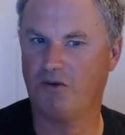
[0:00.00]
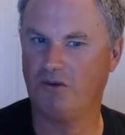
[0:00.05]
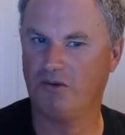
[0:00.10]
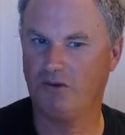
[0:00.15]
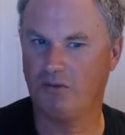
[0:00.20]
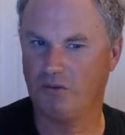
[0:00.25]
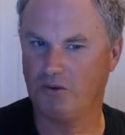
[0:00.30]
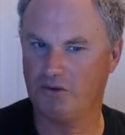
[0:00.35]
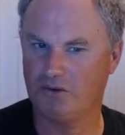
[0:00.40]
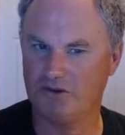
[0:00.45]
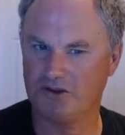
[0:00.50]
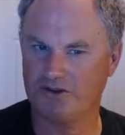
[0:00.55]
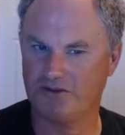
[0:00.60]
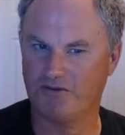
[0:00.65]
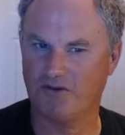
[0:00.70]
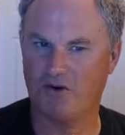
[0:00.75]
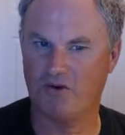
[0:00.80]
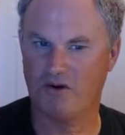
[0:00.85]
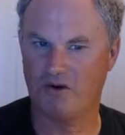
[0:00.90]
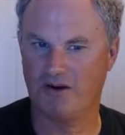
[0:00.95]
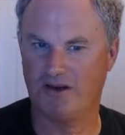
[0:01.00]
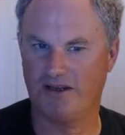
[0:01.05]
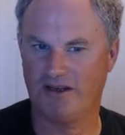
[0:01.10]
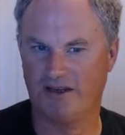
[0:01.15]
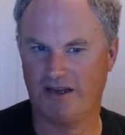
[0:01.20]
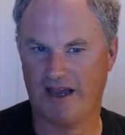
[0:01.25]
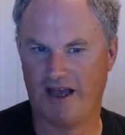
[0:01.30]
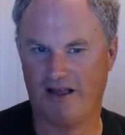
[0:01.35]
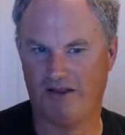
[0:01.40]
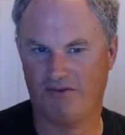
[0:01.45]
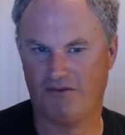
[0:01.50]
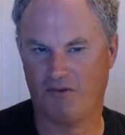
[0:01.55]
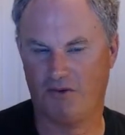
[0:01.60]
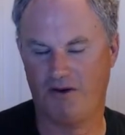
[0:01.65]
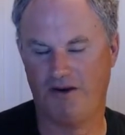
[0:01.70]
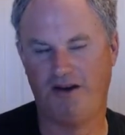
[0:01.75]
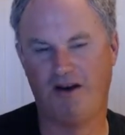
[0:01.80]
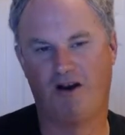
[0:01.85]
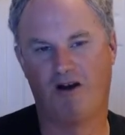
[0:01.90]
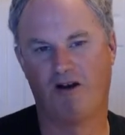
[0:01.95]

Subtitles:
rules of court in California